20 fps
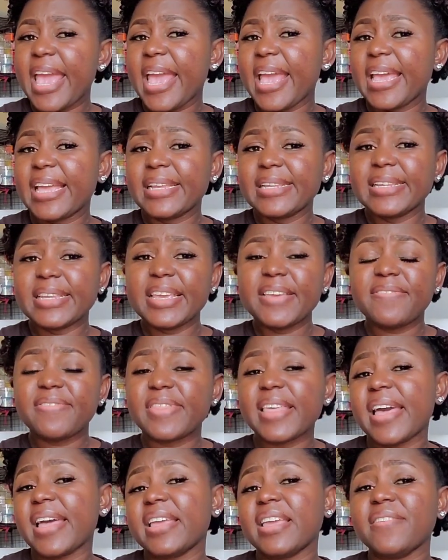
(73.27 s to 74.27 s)
And
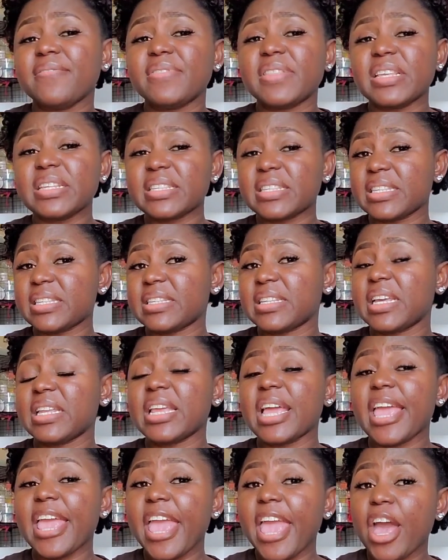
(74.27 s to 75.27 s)
if this is
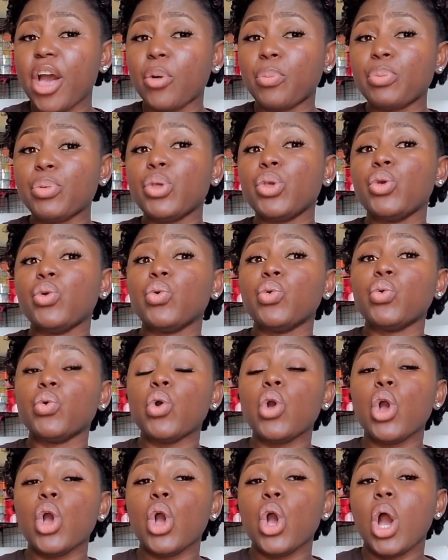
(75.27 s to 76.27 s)
going to help
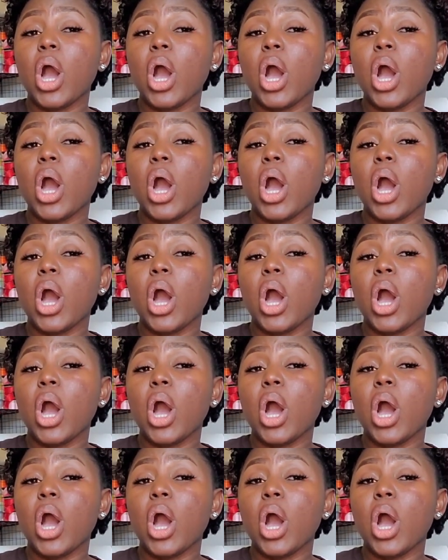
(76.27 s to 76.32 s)
you